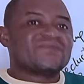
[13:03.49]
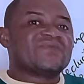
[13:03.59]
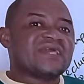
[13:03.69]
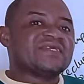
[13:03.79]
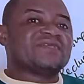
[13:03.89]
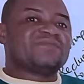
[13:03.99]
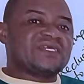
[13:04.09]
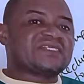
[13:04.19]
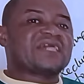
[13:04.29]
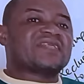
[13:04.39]
then it
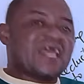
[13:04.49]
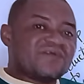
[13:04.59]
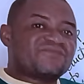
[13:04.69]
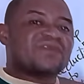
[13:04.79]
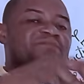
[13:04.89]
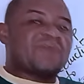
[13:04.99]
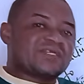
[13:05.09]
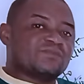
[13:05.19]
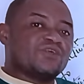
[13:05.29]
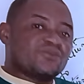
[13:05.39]
means that every
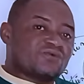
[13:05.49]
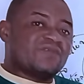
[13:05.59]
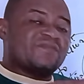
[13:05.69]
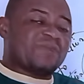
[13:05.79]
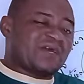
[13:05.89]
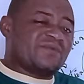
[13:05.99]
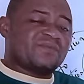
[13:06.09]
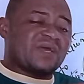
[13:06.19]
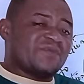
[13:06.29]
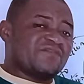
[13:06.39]

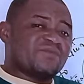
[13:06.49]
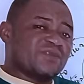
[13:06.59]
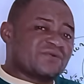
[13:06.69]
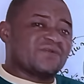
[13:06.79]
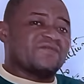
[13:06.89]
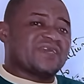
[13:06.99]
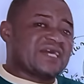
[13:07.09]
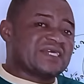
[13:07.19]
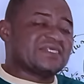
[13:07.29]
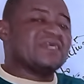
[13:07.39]
molecule of a
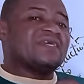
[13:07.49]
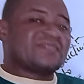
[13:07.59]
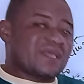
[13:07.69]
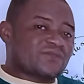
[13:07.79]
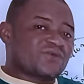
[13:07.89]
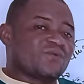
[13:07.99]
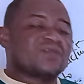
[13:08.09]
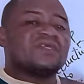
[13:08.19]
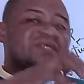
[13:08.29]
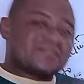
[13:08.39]
gas takes up what?